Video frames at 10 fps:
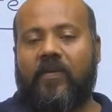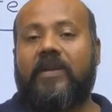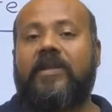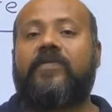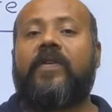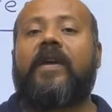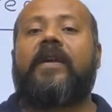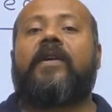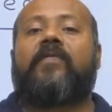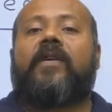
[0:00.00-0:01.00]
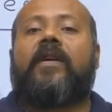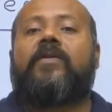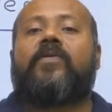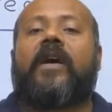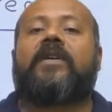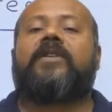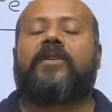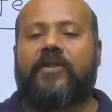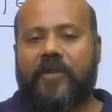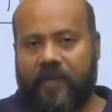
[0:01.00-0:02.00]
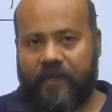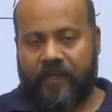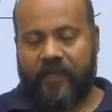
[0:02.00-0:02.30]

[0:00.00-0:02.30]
which is very difficult to digest.